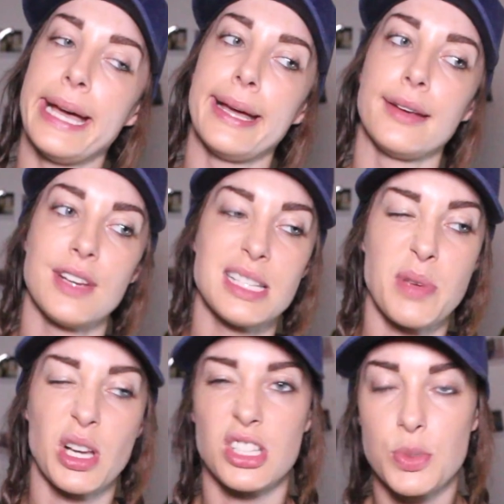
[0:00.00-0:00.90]
and
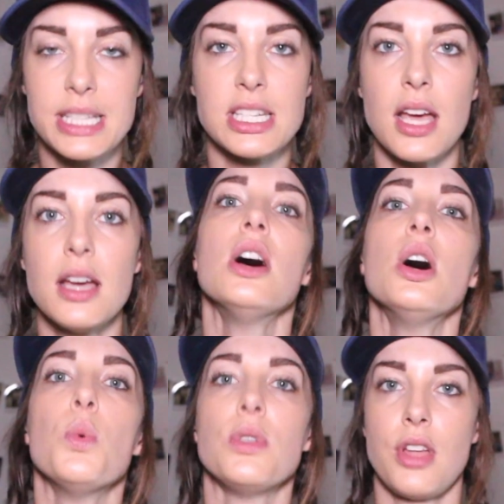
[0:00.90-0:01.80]
Facebook and Twitter
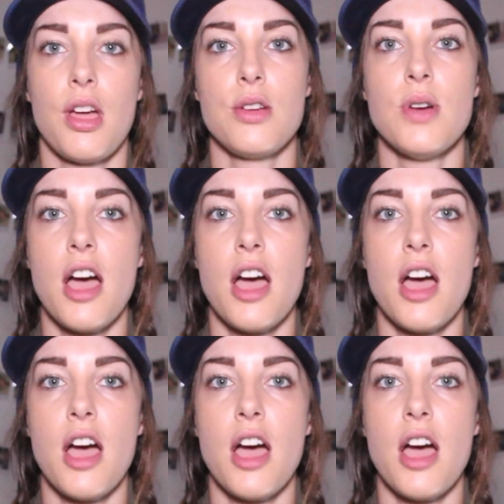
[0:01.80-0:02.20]
will know,